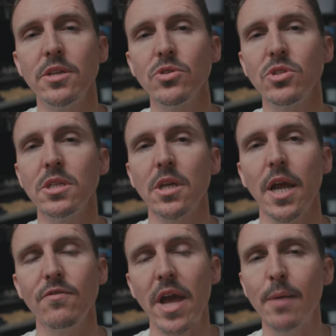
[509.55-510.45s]
interesting
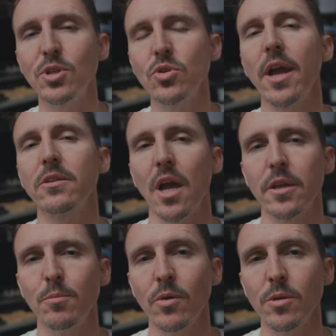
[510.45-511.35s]
kind of abstract
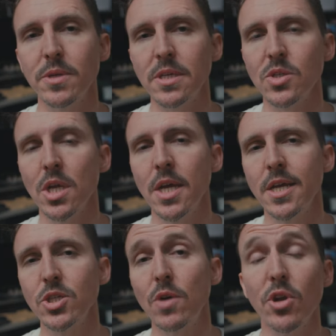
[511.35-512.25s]
documentary piece.
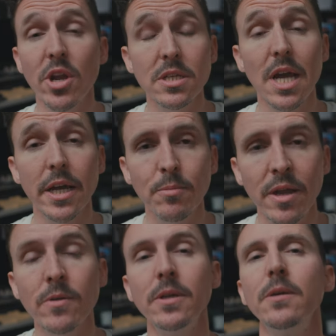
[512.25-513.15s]
So if you're in a
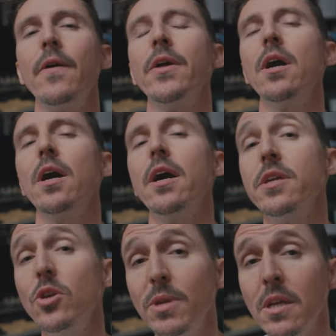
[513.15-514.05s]
documentary, uh, I
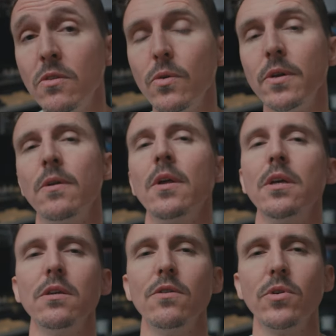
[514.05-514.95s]
think you'd be into it.
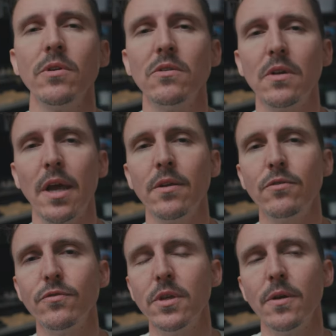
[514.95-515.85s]
If you're into kind
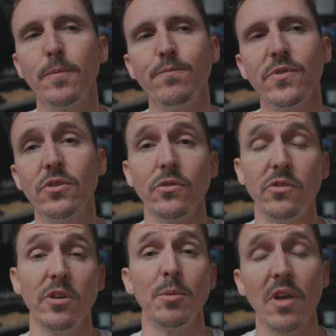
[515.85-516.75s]
of, you know,
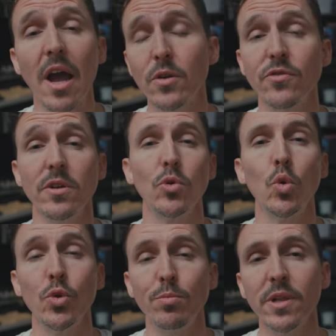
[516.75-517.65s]
just cinematography of
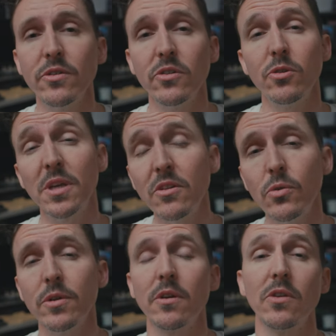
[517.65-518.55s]
cool new places, you'd be
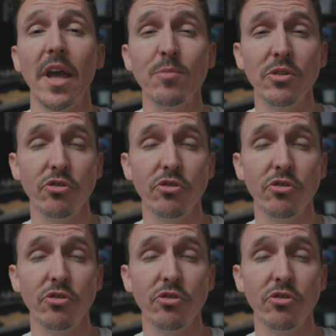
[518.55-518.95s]
into it. Because I have been